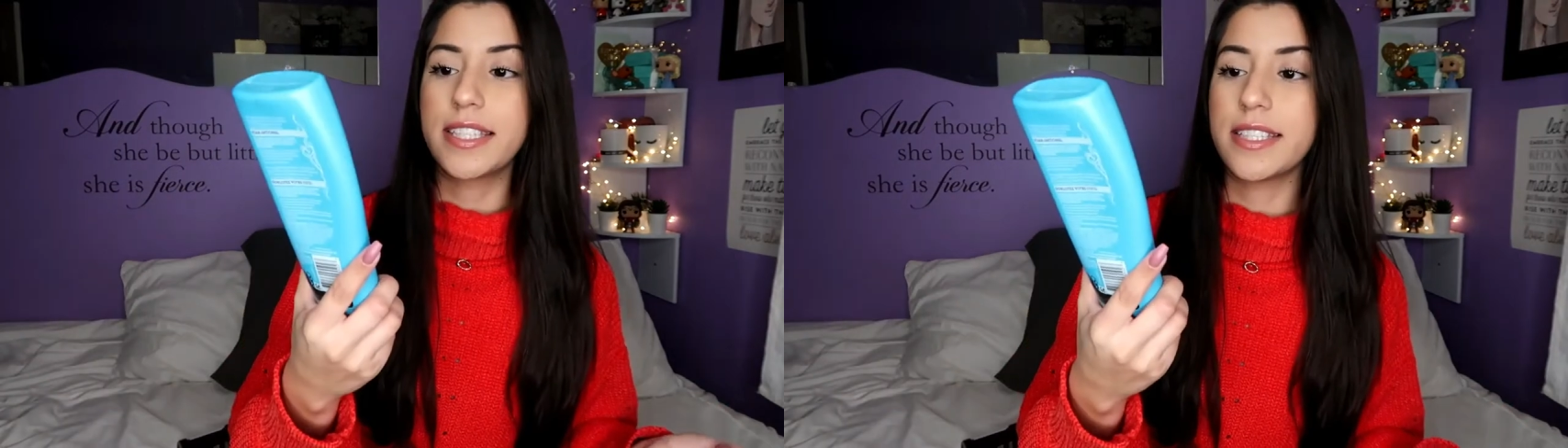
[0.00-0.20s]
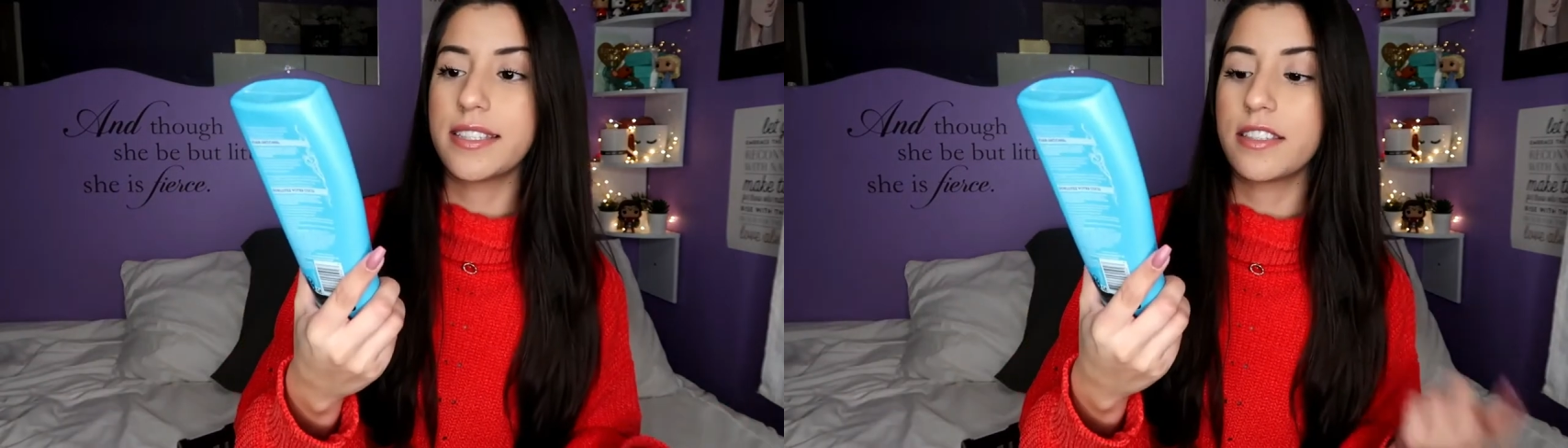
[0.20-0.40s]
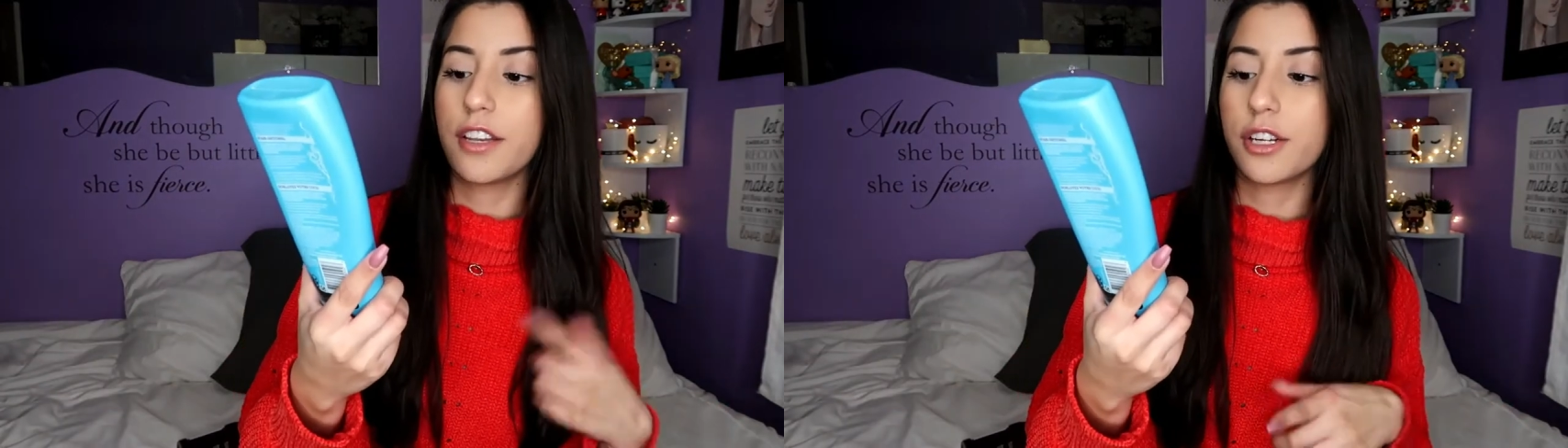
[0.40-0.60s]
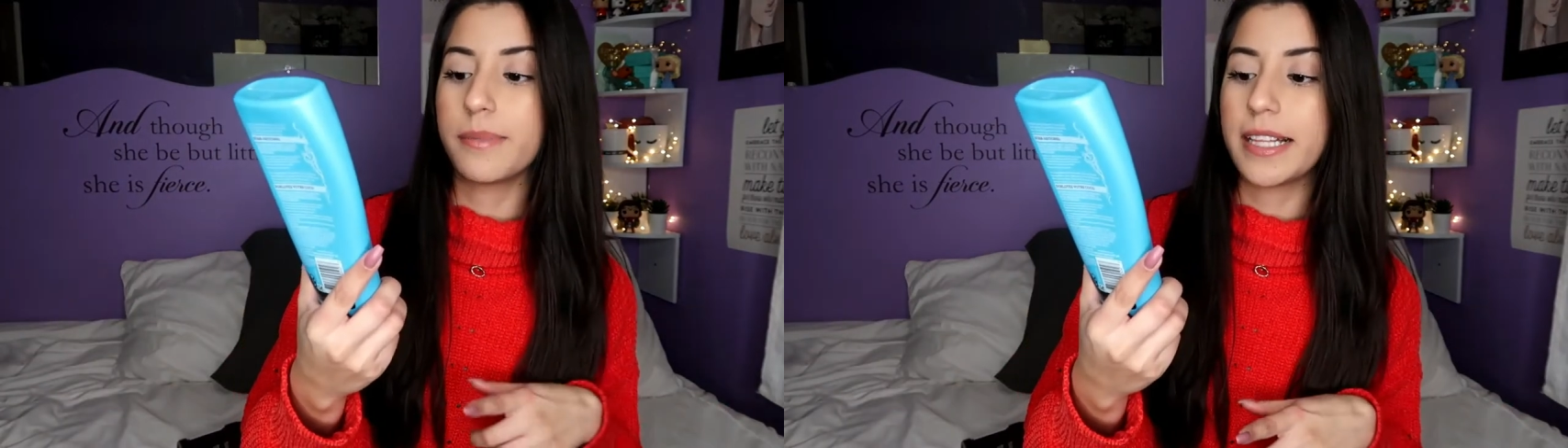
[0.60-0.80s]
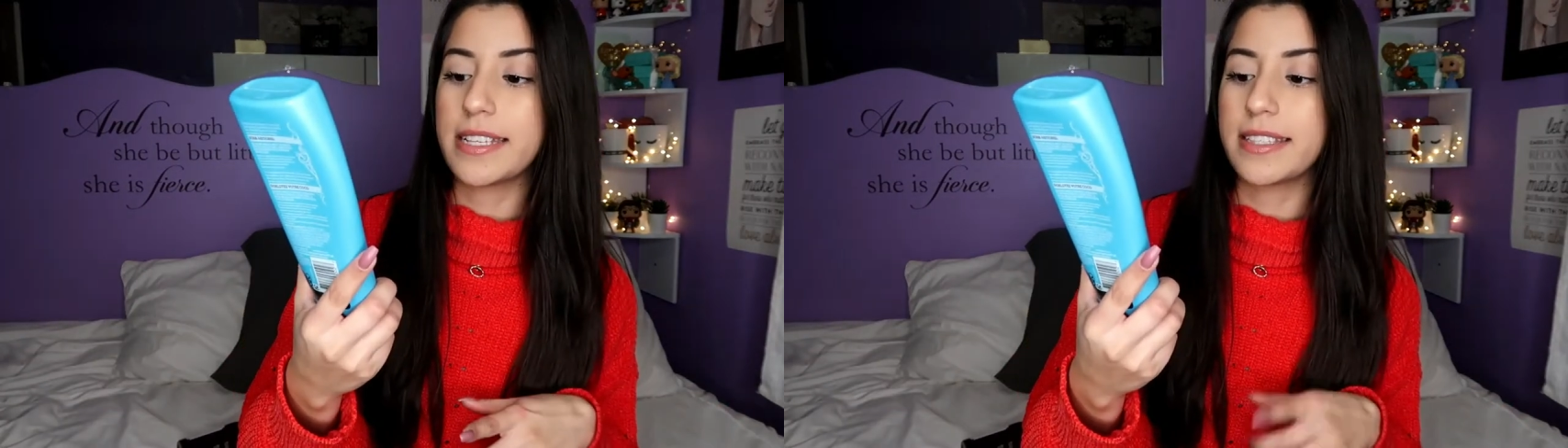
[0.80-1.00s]
This is the
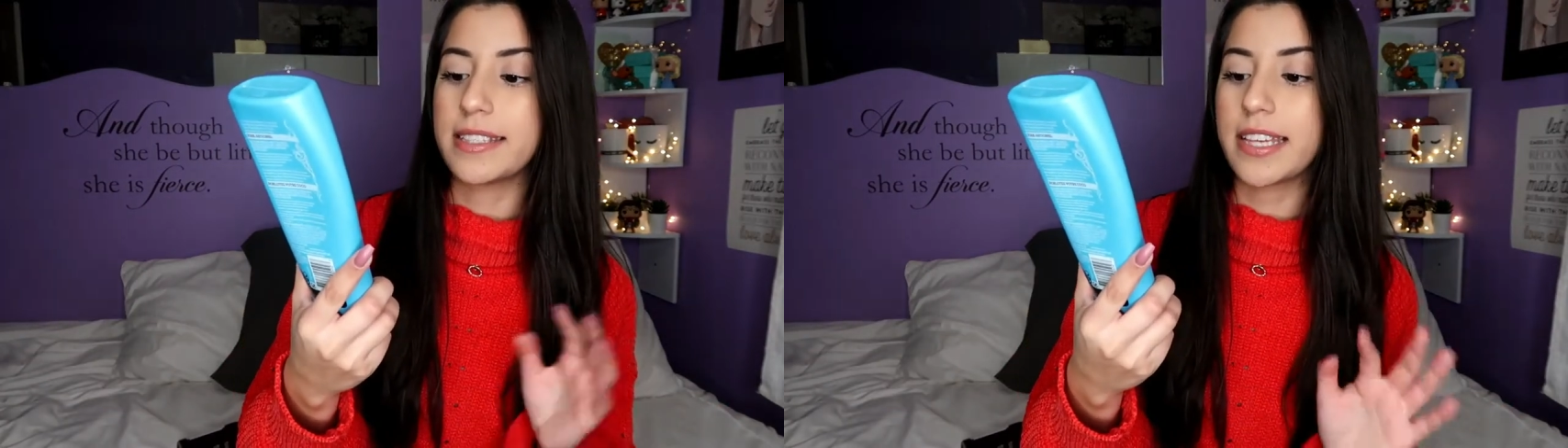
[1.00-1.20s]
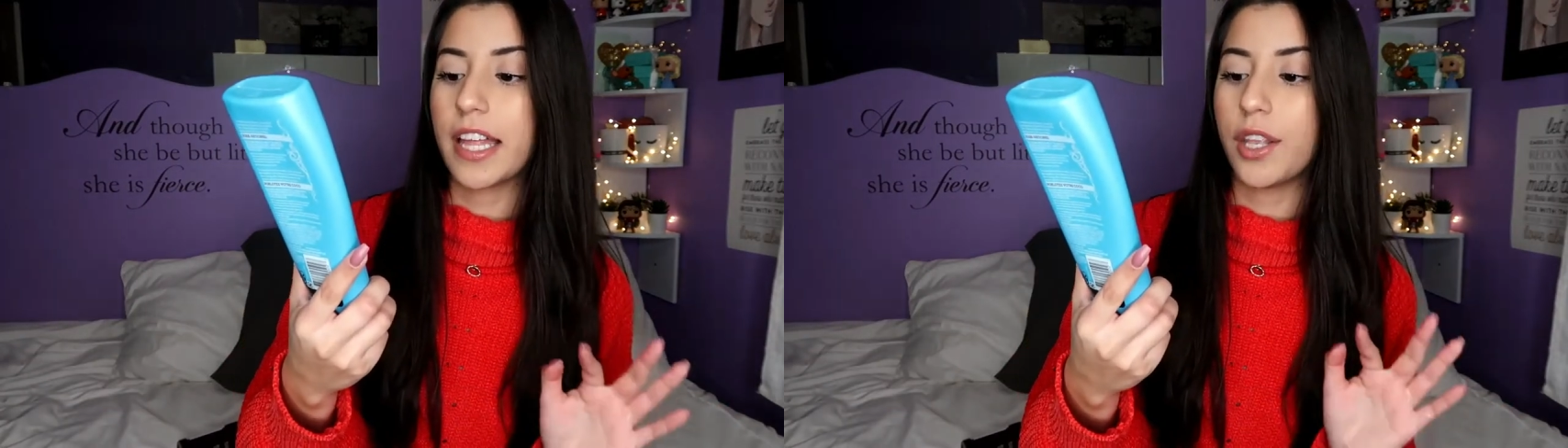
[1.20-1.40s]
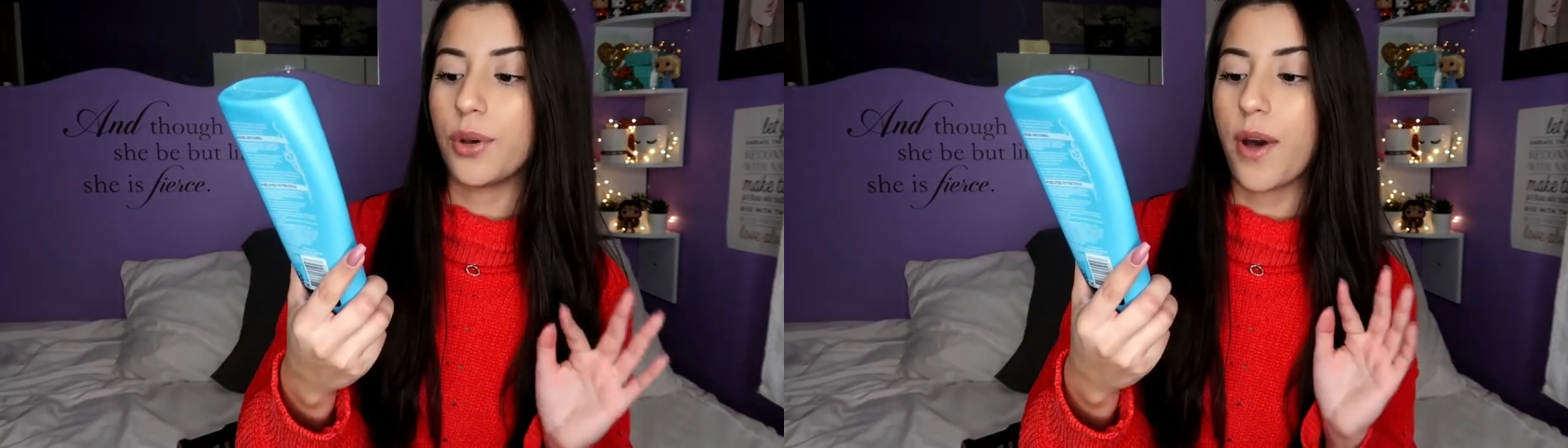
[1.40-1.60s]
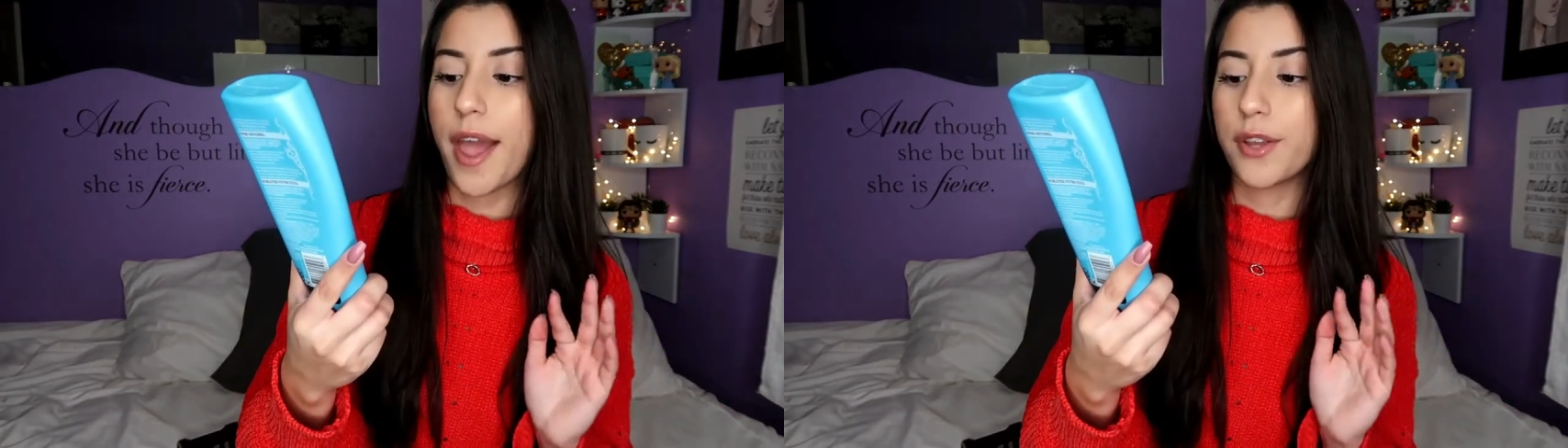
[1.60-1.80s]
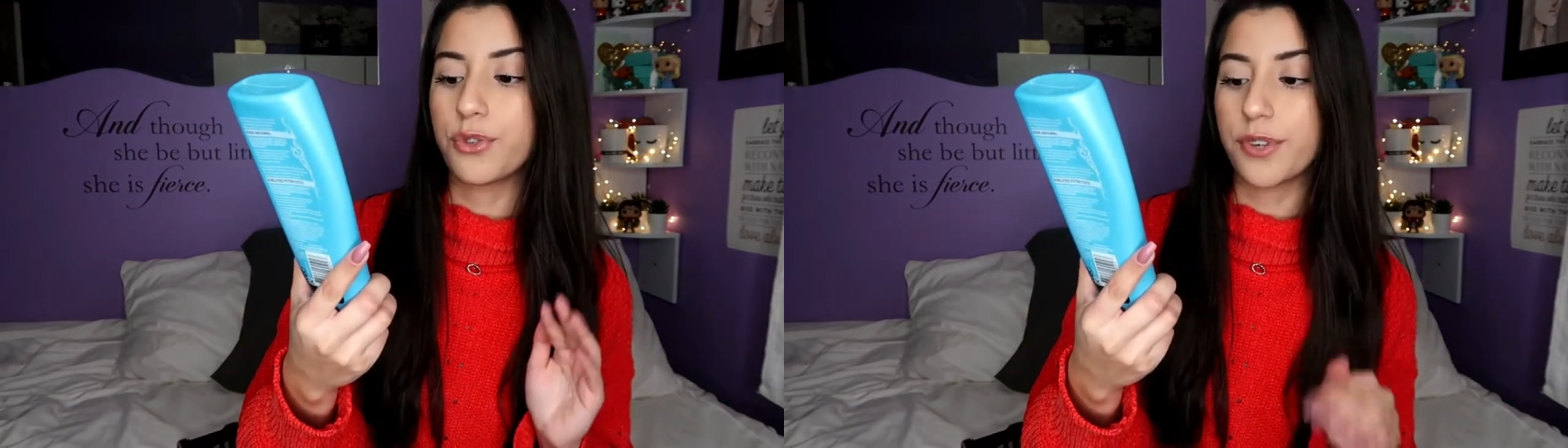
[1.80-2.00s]
Herbal Essence Hello
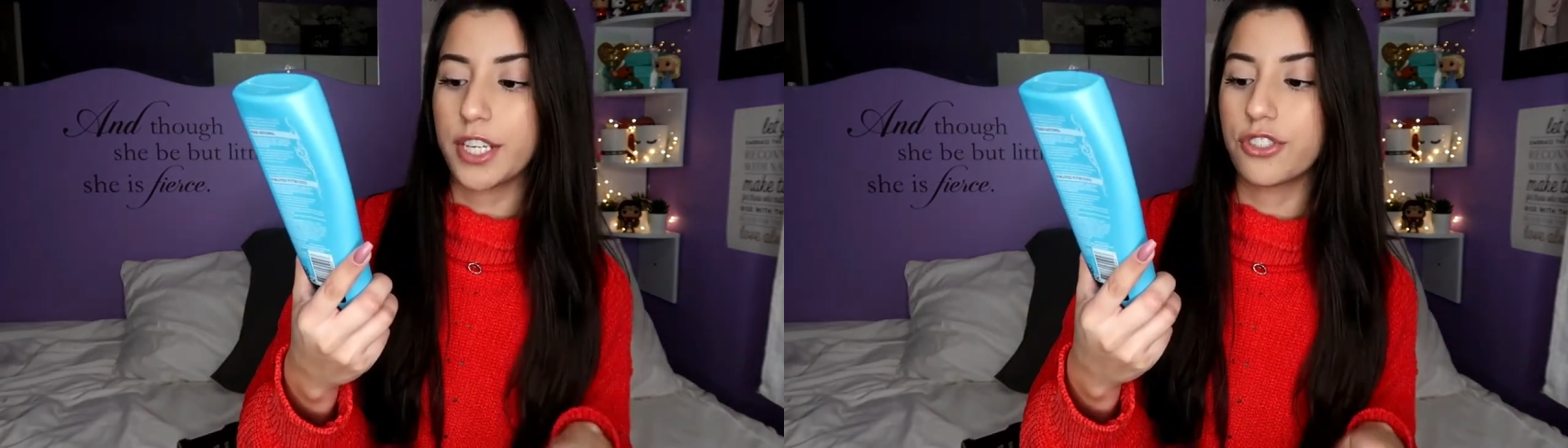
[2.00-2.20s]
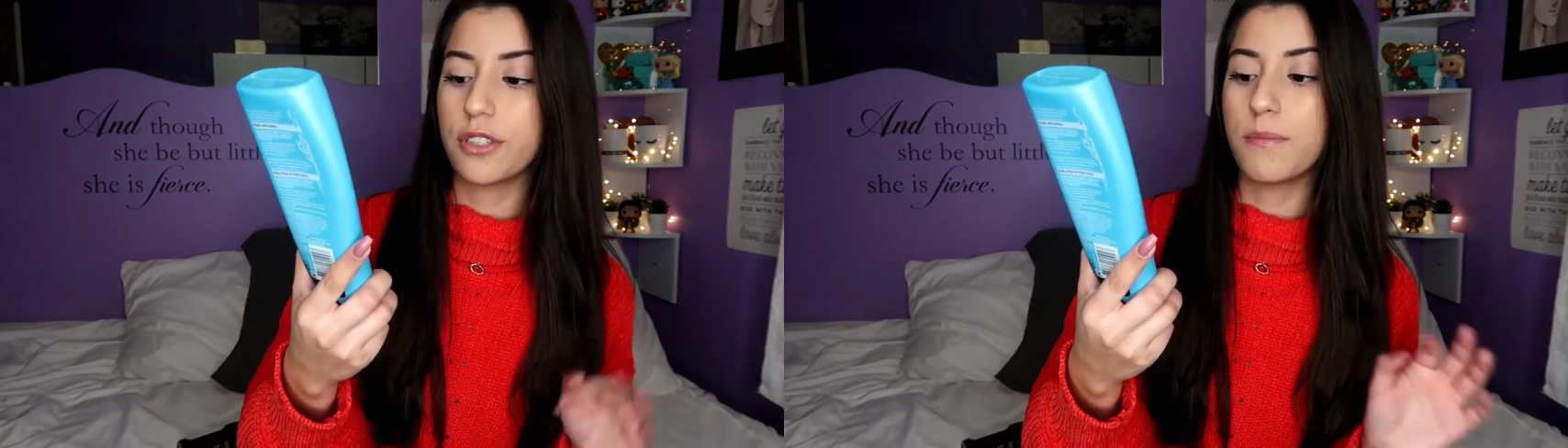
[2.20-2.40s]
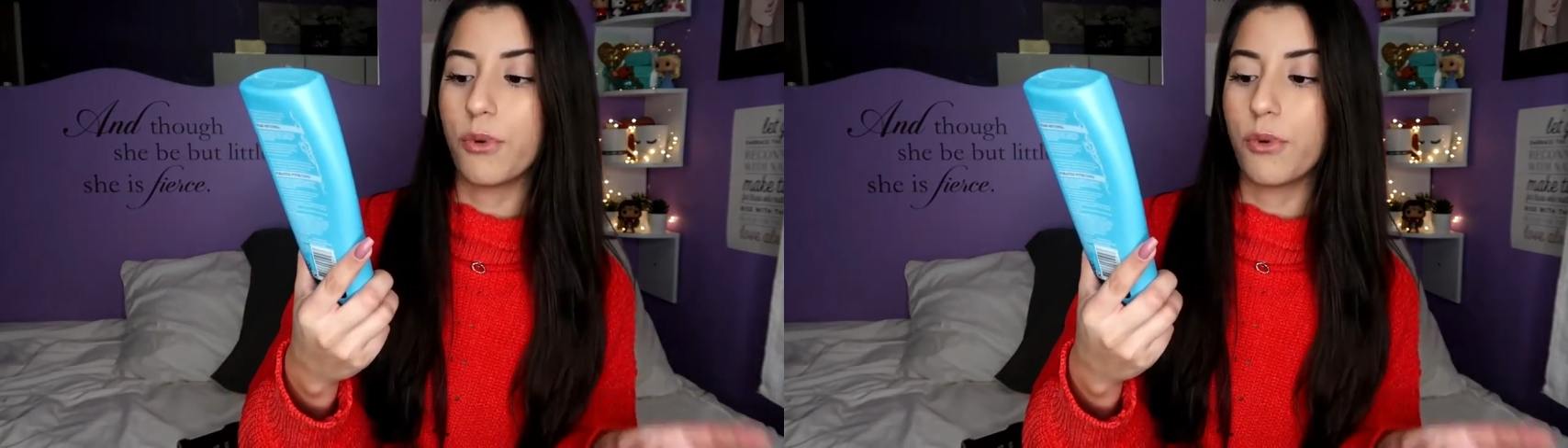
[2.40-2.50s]
Hydration